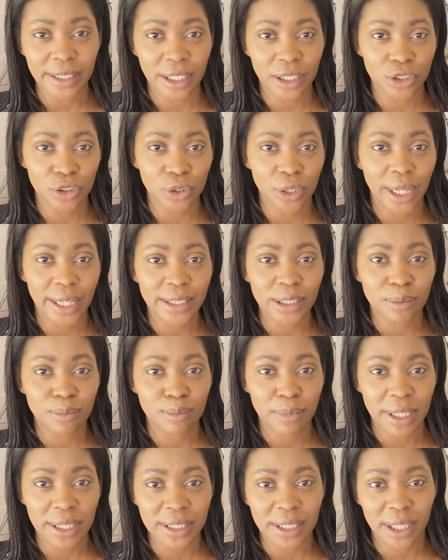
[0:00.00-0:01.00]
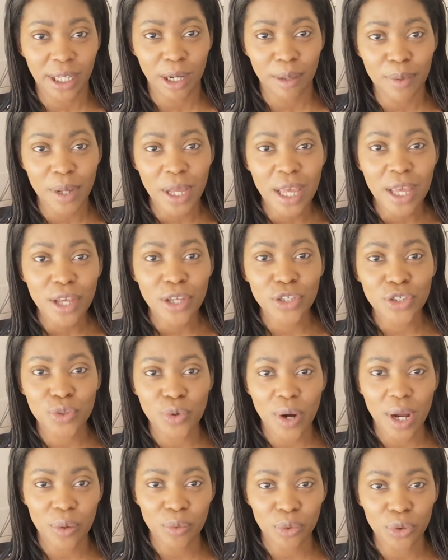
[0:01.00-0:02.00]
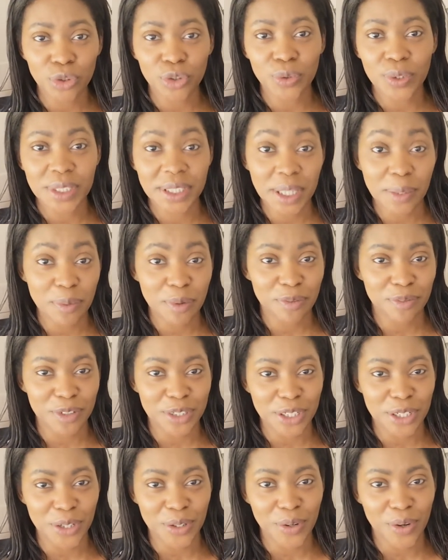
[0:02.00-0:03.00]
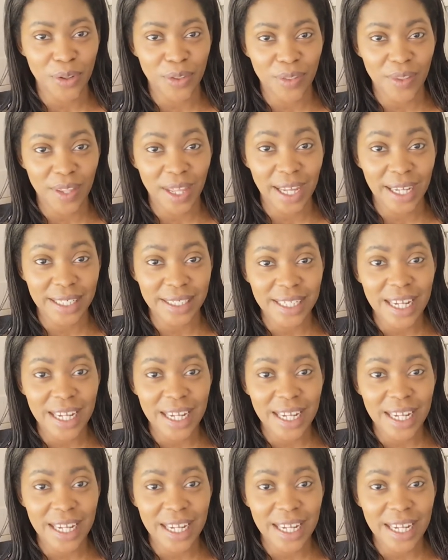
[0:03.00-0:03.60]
I do like to mix it up, so I will do a separate video on that.